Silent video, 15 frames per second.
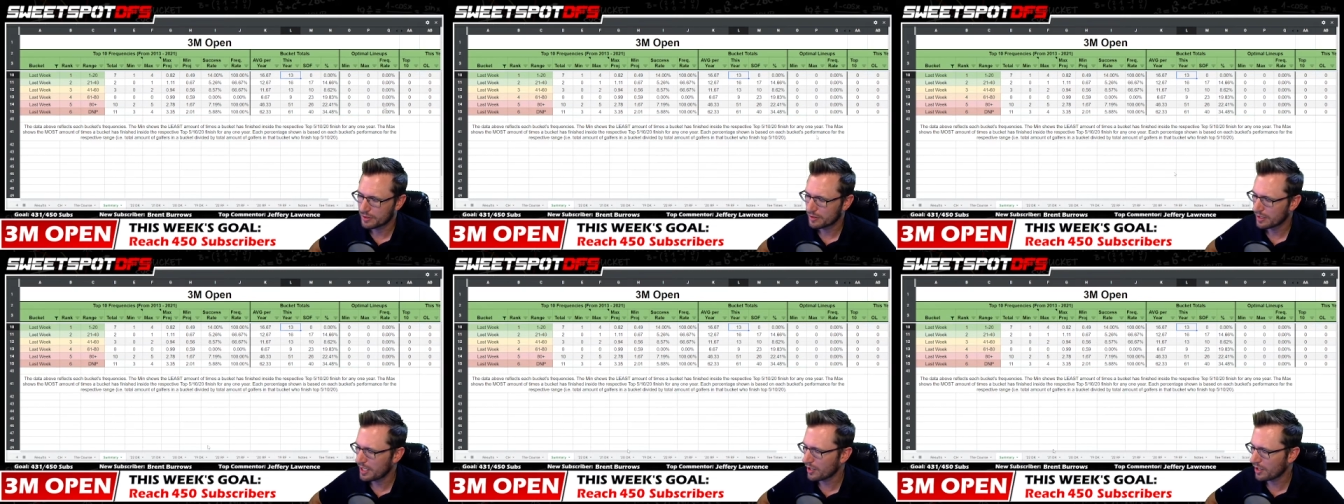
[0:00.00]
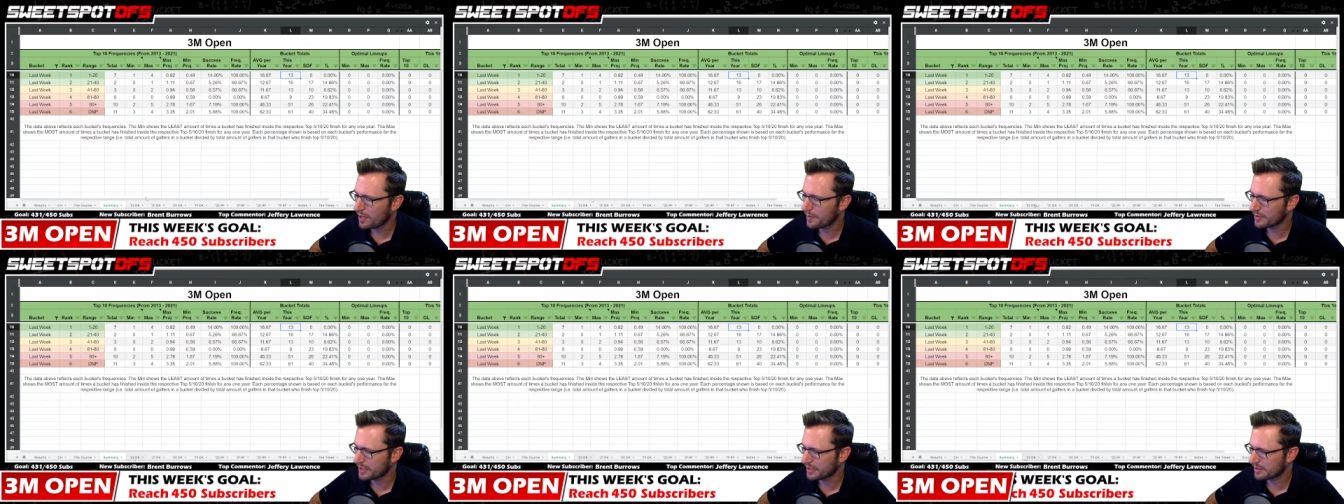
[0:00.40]
Here, how
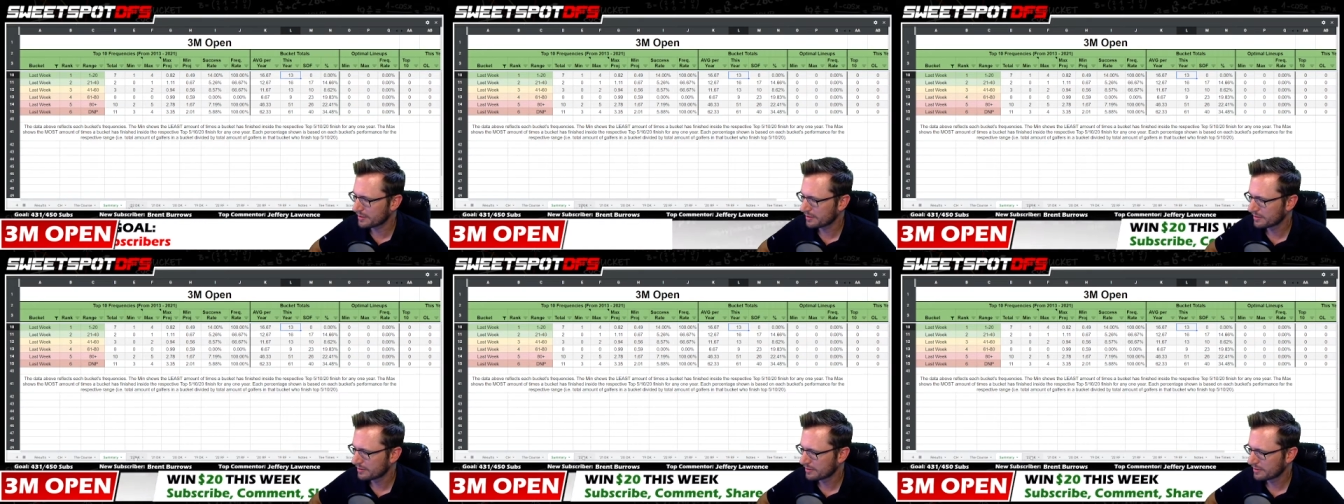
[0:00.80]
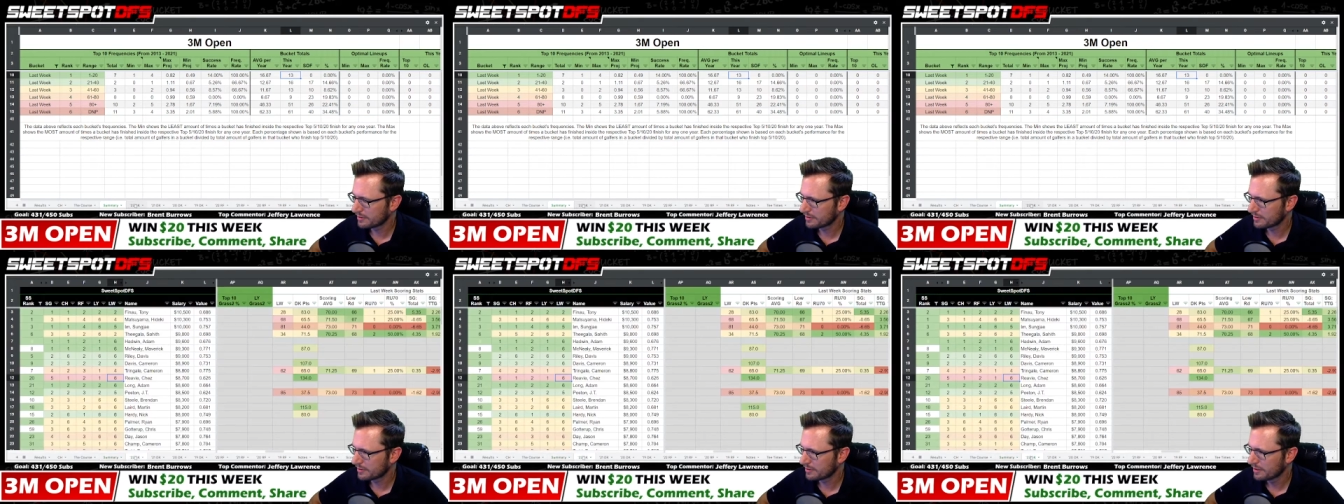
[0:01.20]
about this?
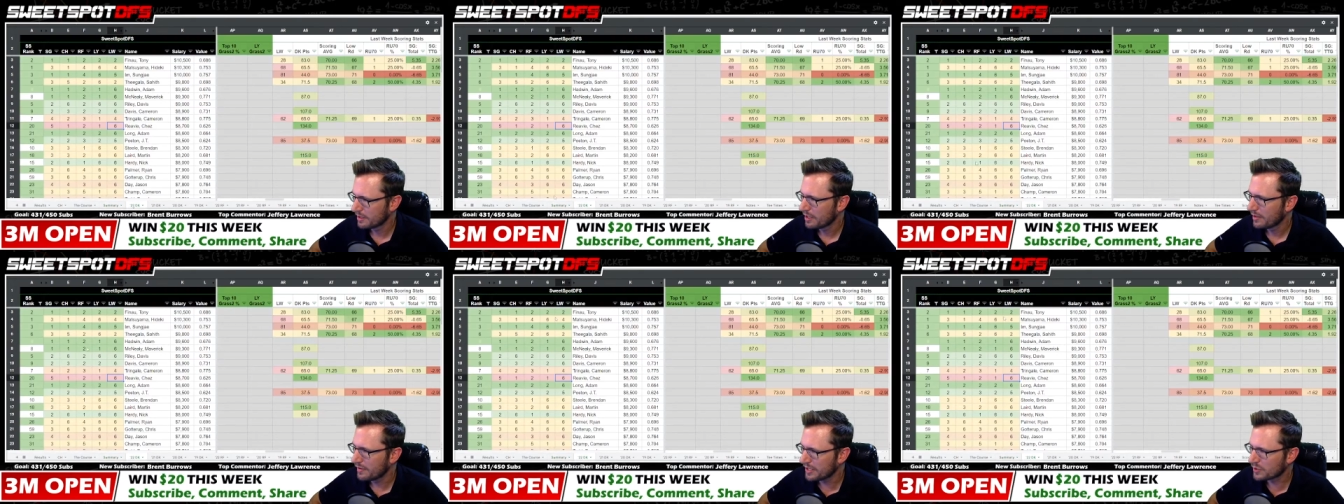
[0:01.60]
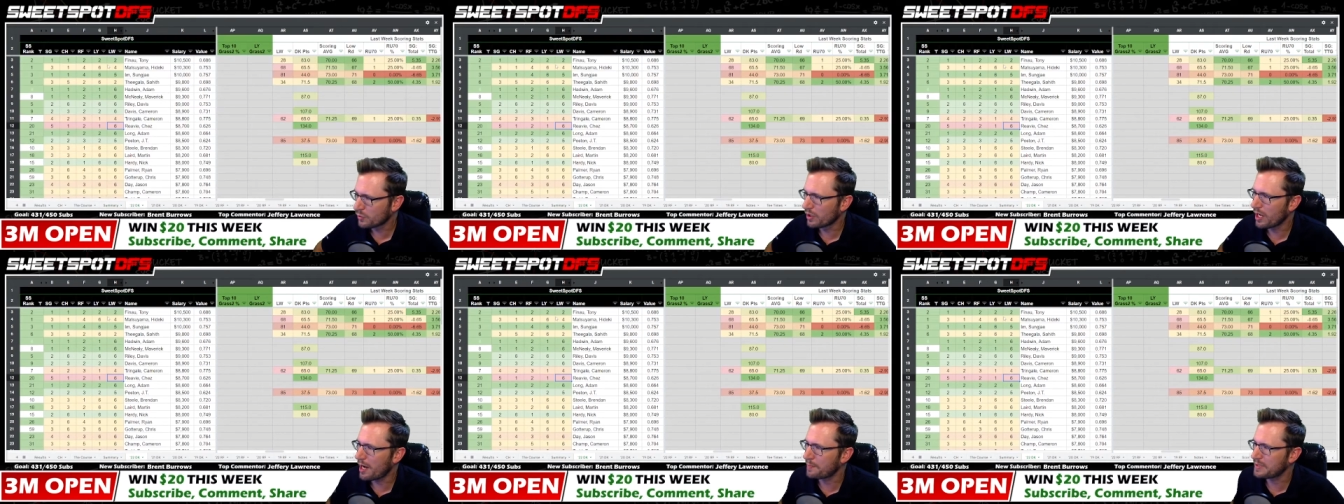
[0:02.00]
This will
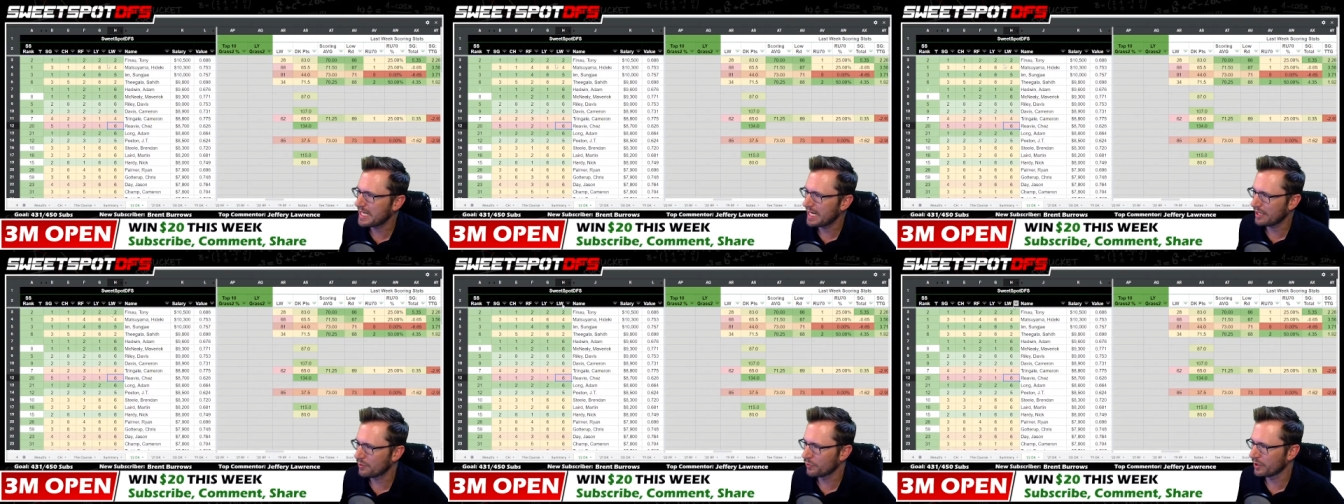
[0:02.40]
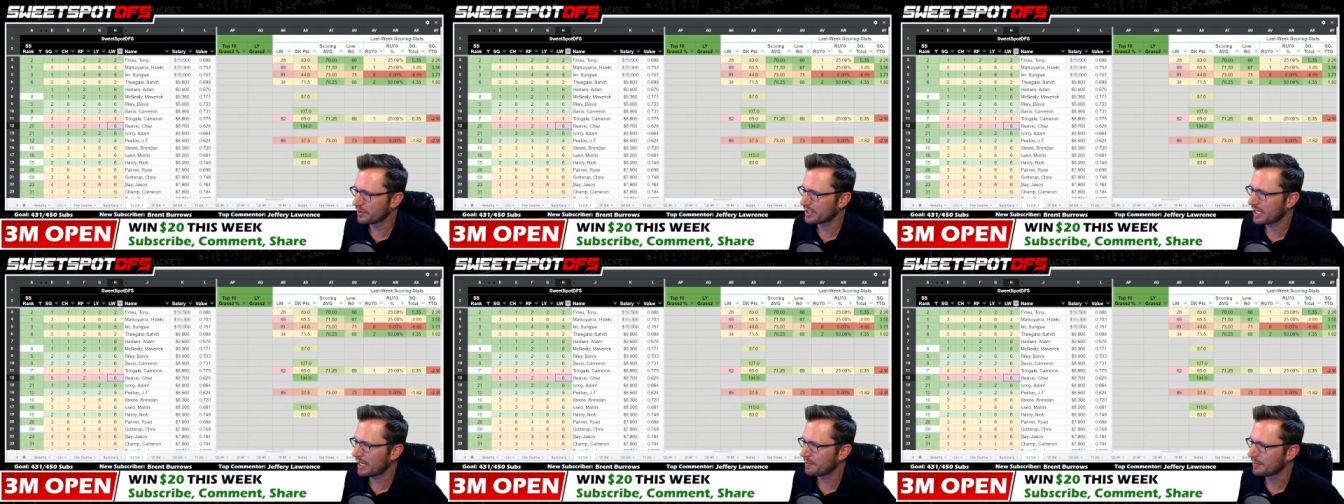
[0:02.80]
update in real
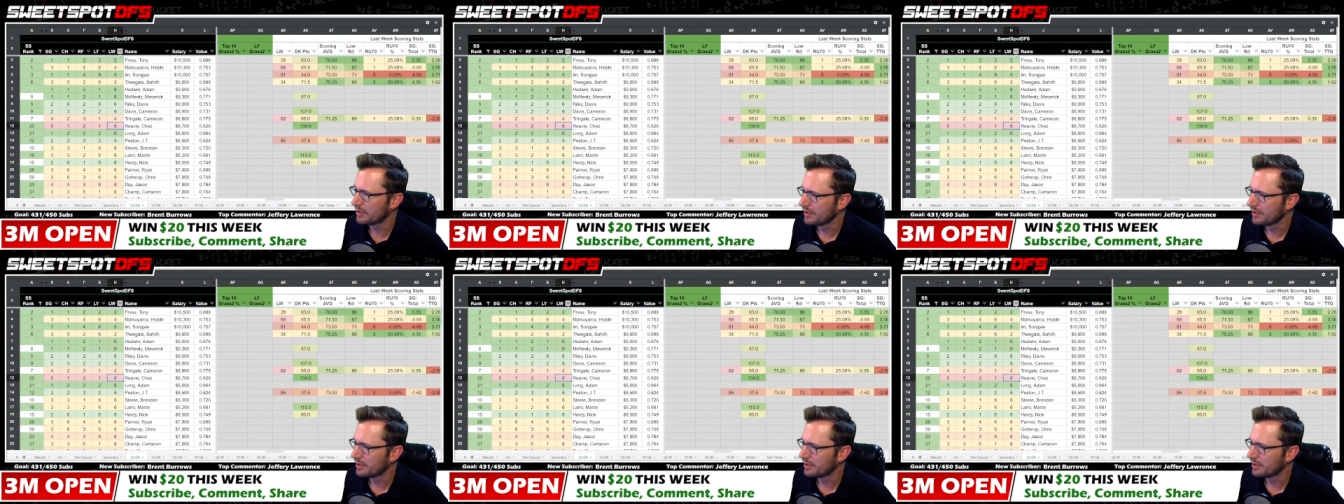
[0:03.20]
time.